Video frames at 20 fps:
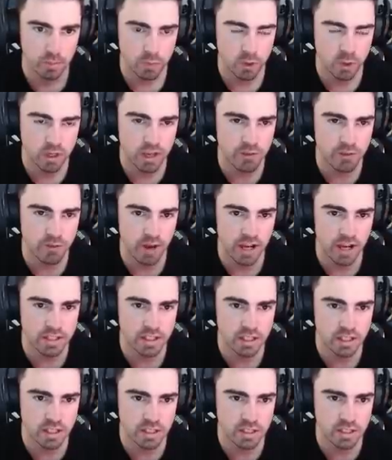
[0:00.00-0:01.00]
Look how fast
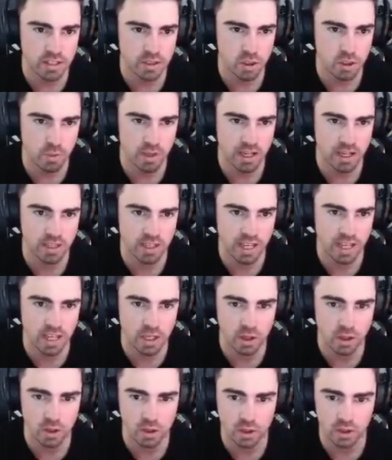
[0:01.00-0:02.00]
he is. Should be able to get the
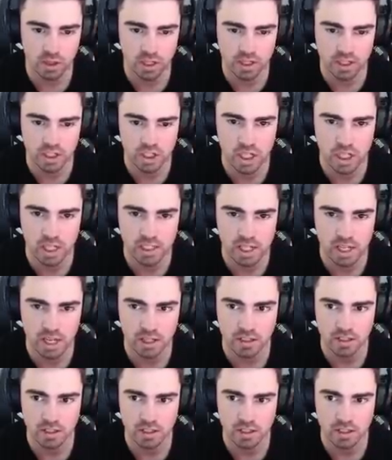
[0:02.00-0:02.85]
EQ. Get the shutdown.